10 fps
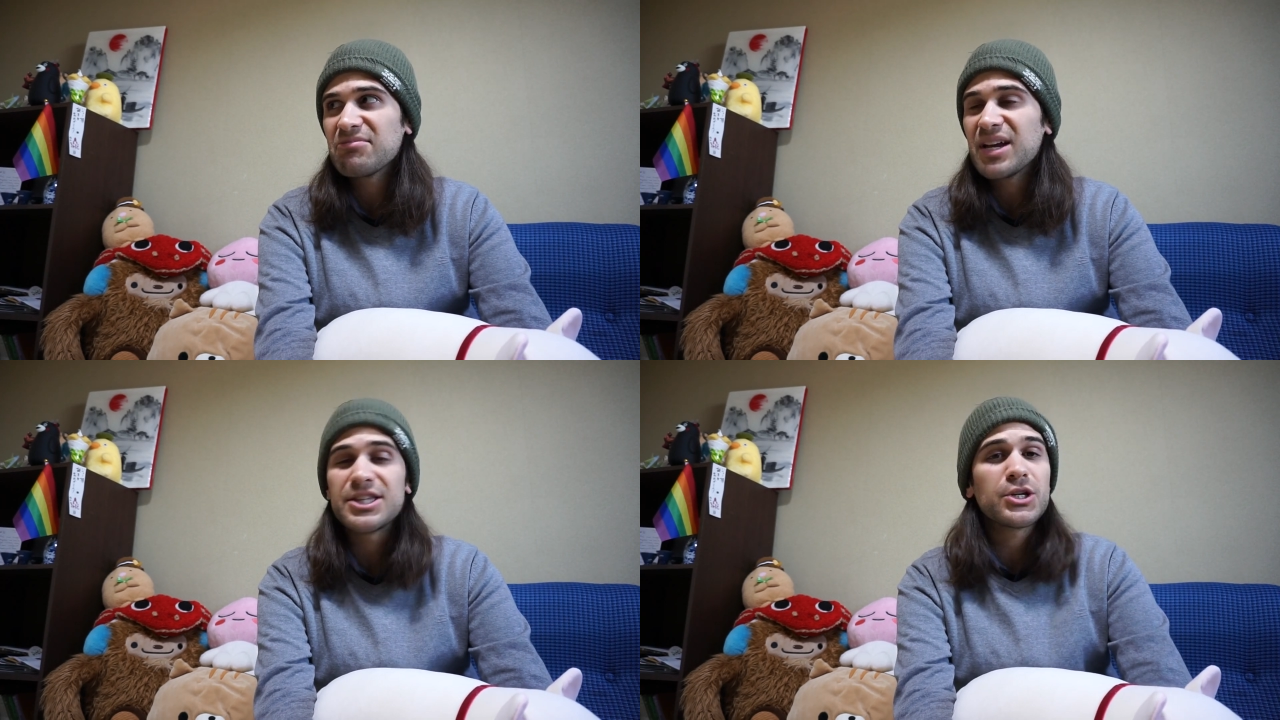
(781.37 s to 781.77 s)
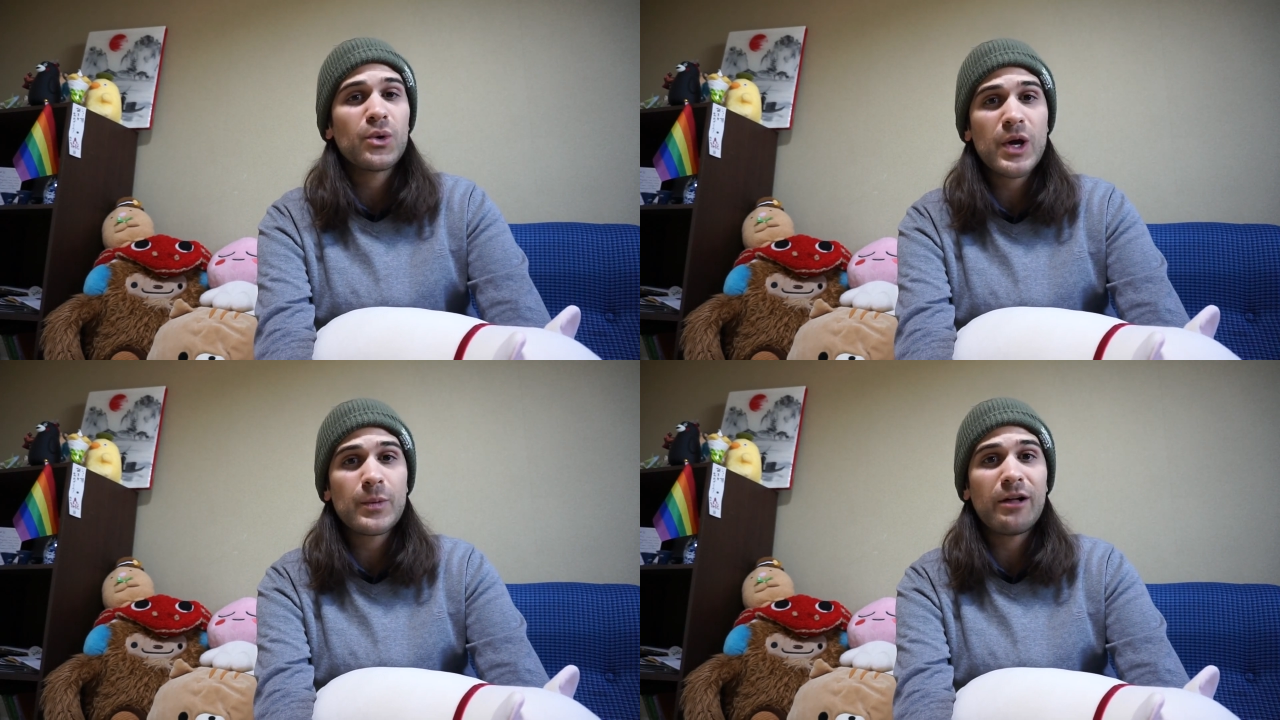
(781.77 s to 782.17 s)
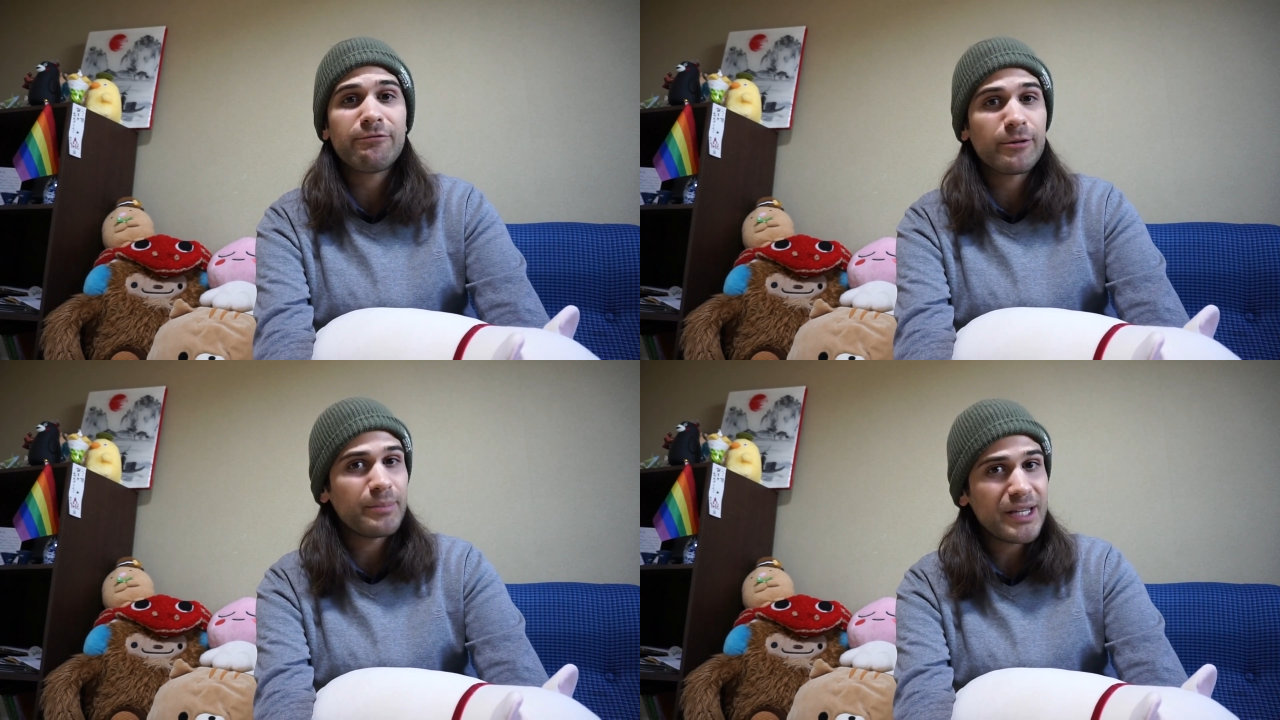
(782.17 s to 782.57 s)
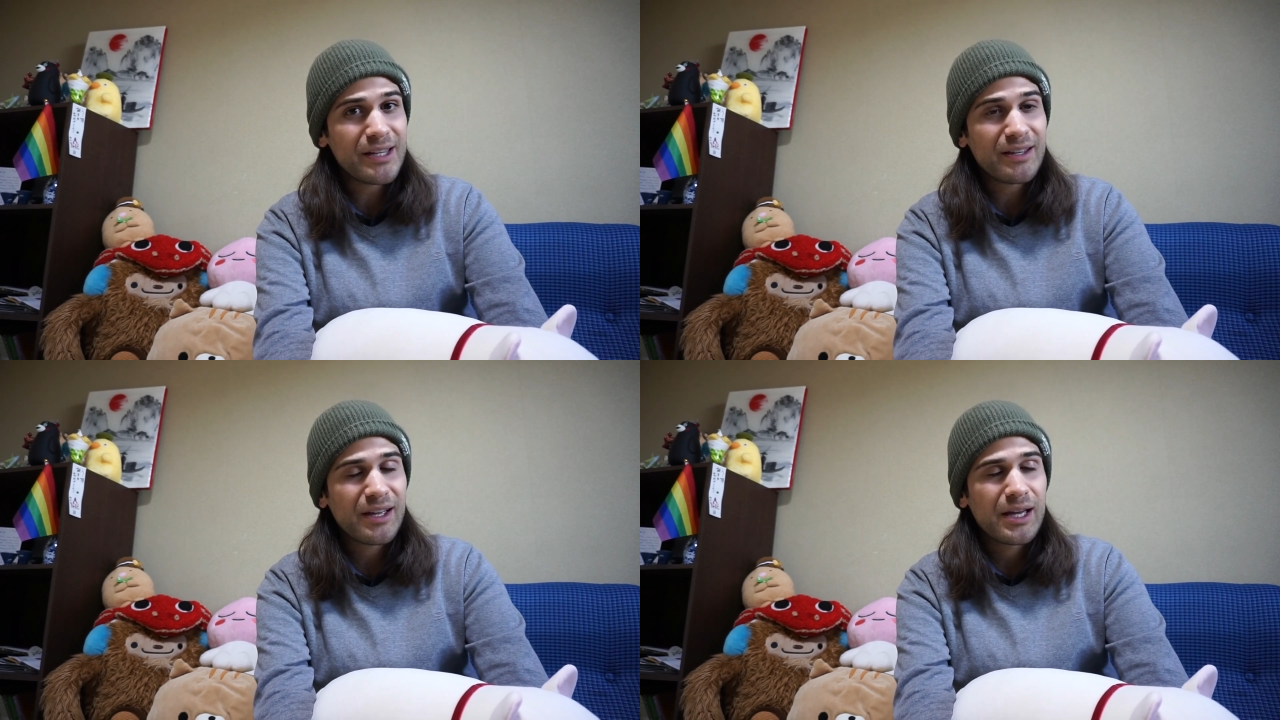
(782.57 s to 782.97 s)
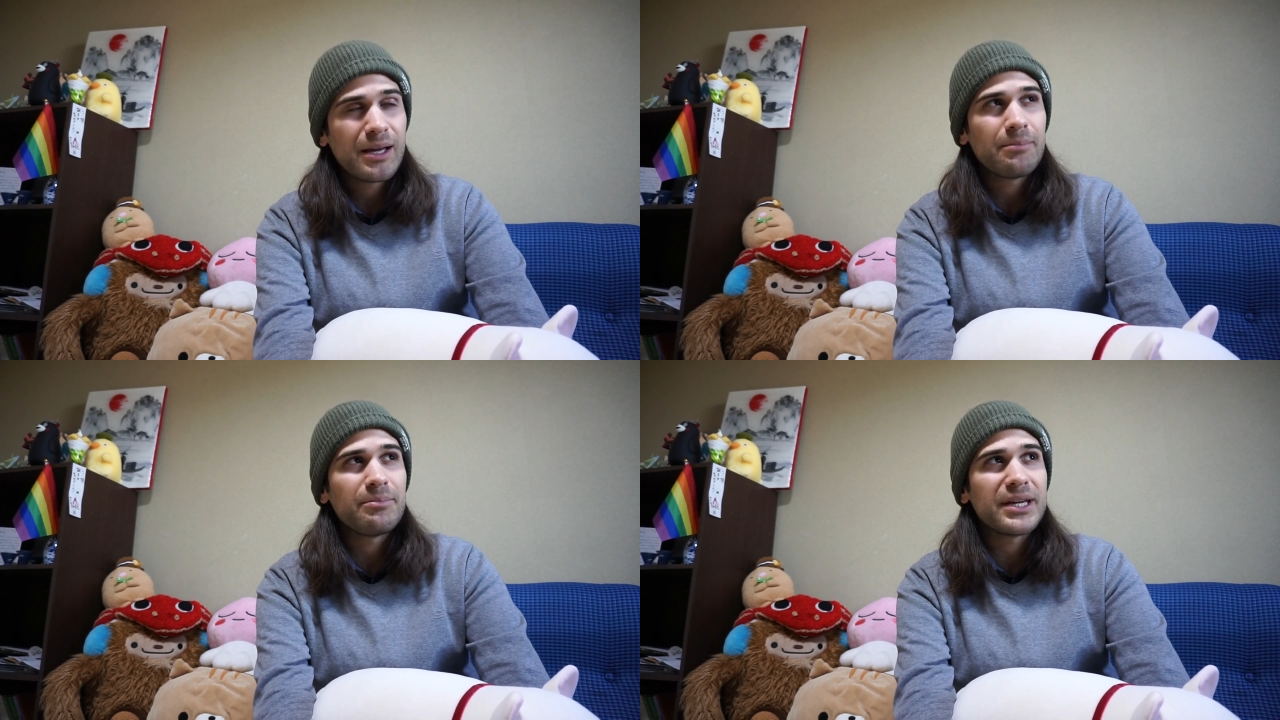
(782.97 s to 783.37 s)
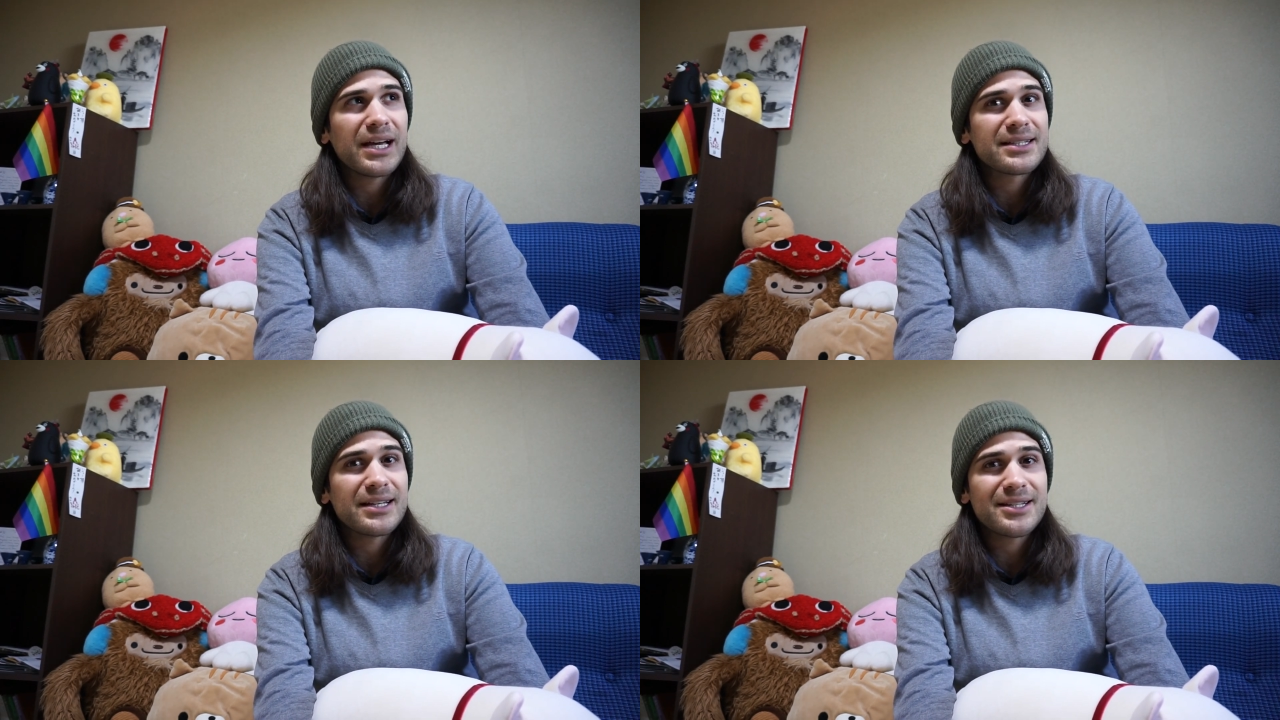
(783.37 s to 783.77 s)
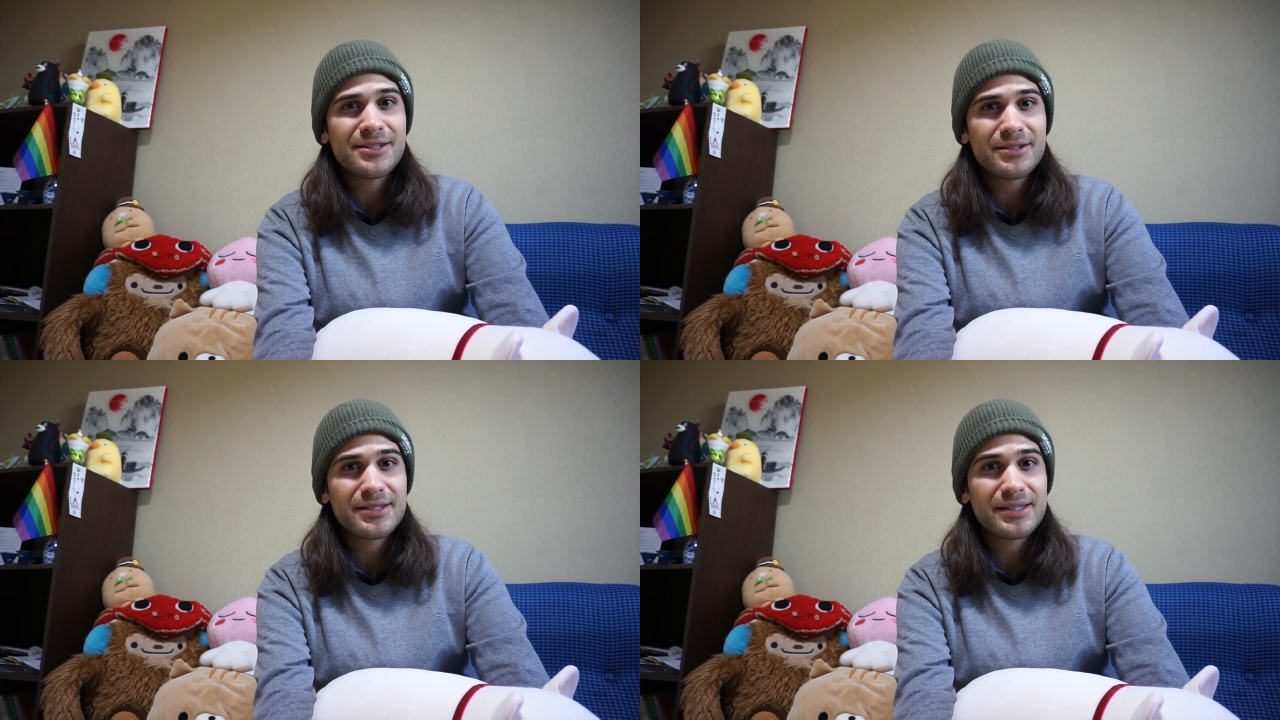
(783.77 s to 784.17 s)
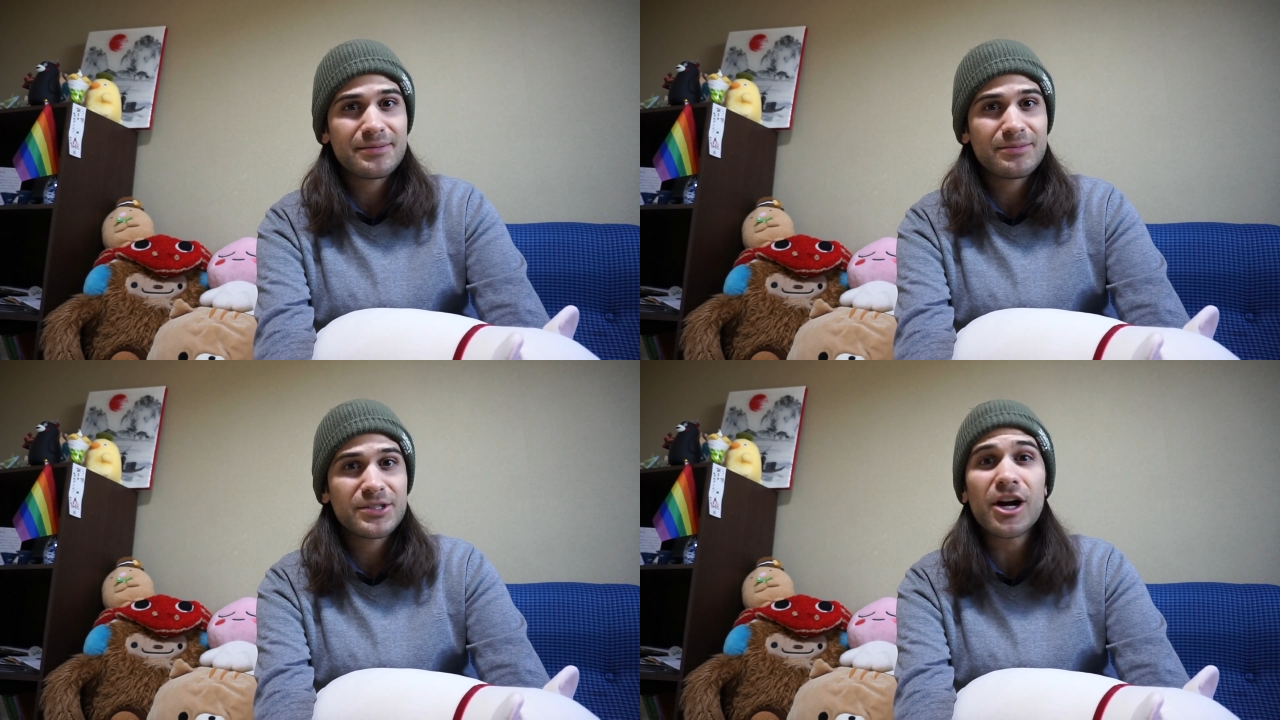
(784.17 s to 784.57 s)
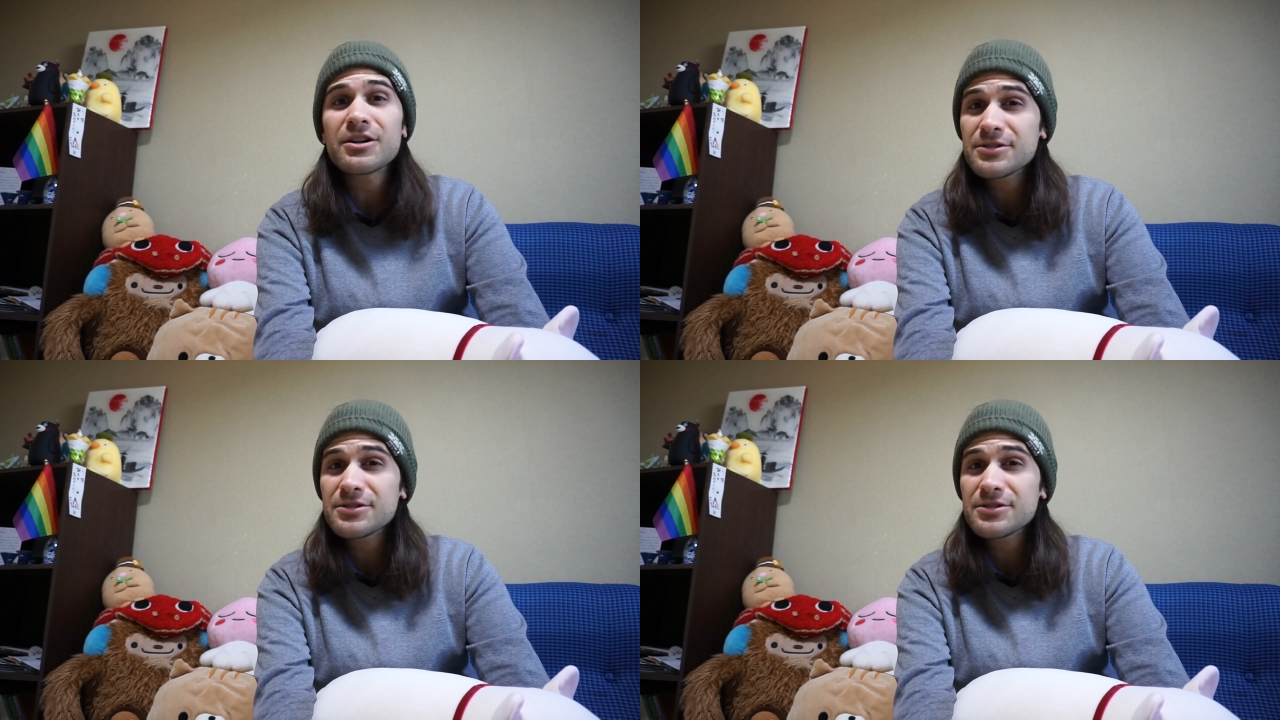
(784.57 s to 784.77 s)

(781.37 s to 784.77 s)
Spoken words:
it's going well for me because I didn't start